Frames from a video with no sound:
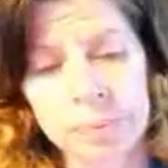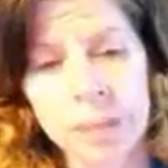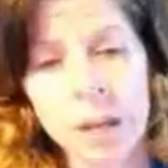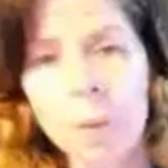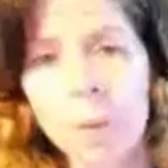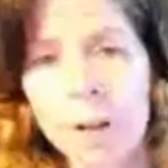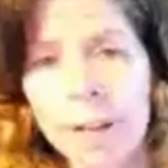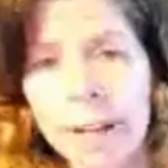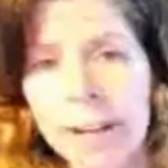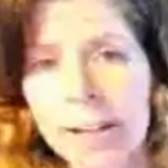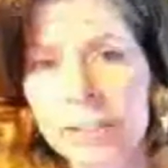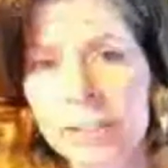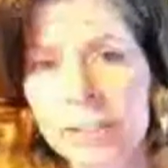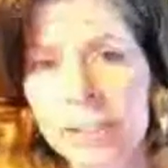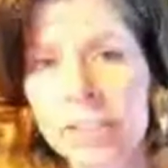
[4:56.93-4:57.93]
Well, here's
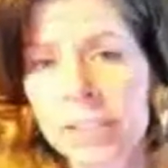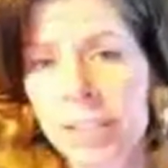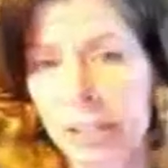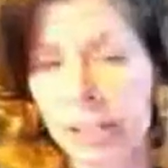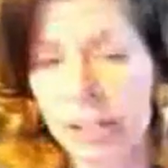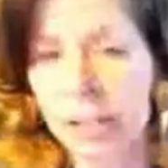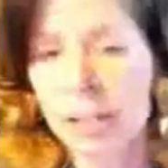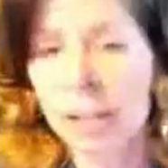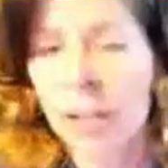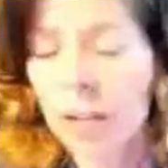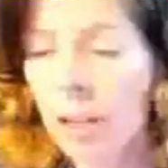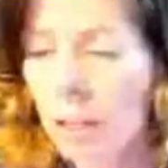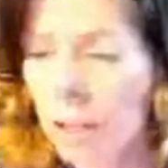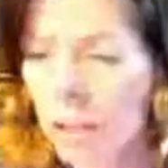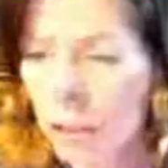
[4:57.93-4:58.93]
the deal.
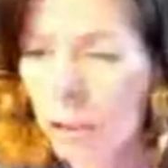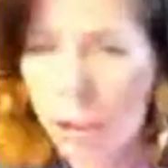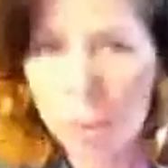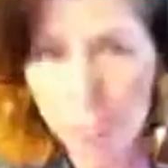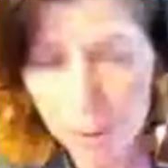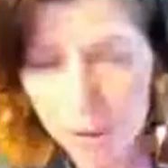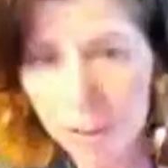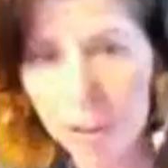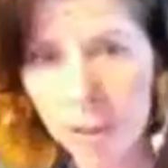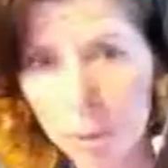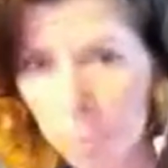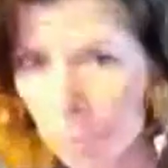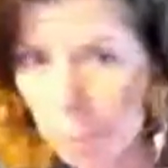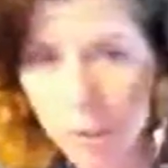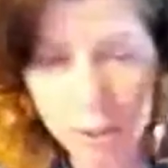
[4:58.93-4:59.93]

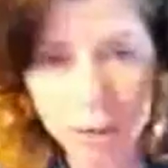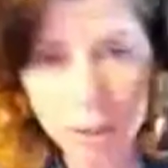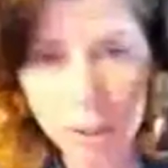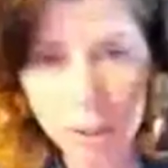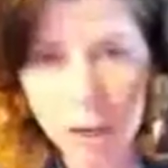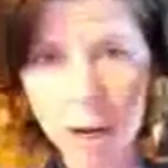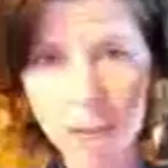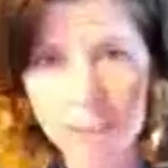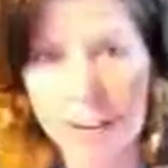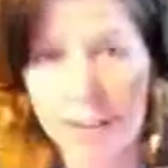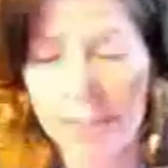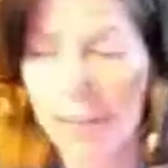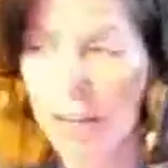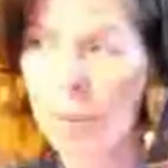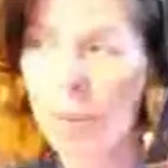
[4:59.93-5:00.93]
You can contact
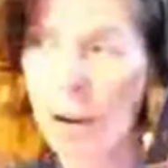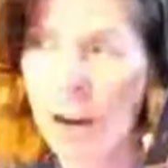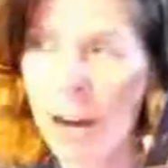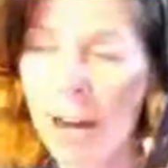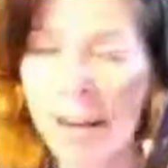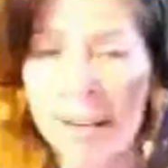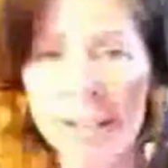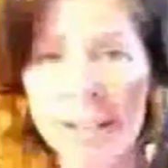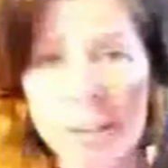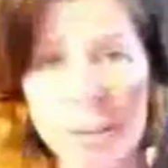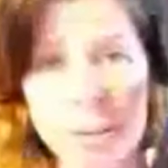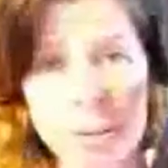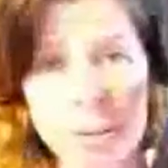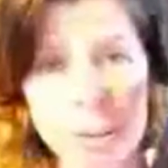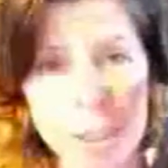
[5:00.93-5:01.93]
them. I need to
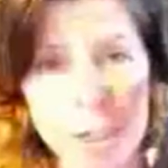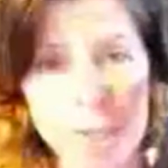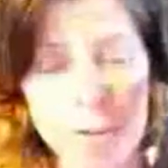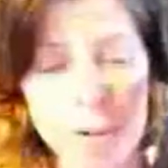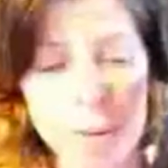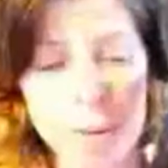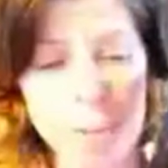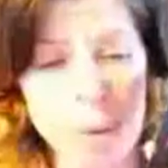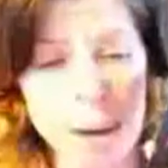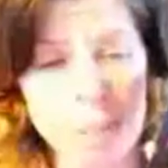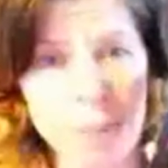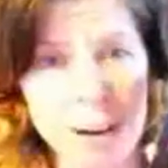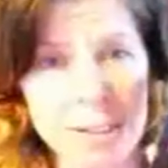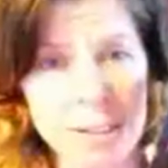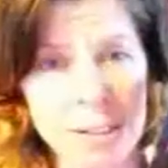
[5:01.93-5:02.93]
deliver my
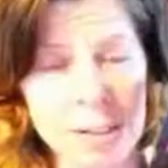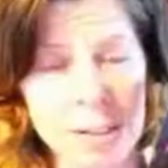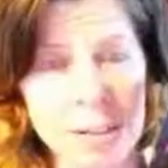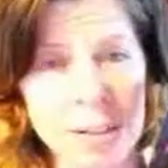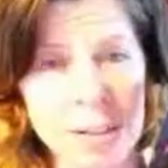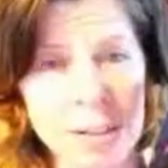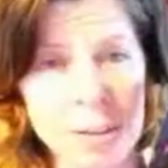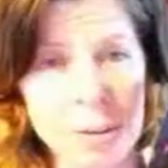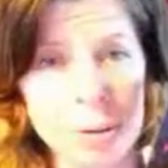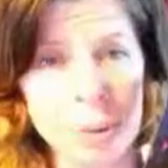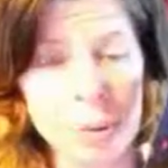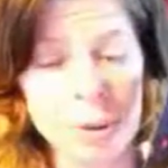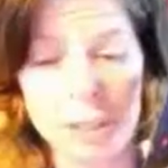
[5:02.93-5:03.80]
bicycle into storage.